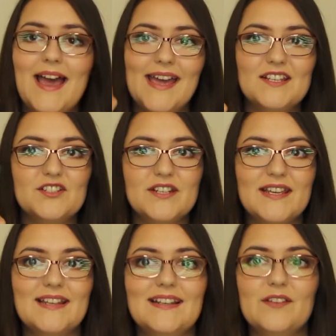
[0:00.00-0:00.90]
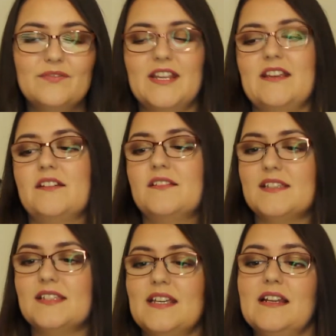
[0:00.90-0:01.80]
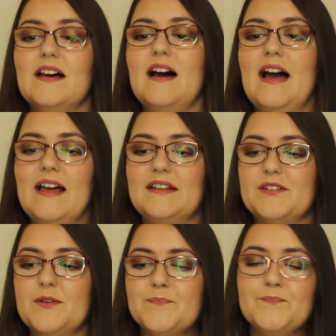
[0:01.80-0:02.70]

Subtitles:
HD Lifting Concealer, and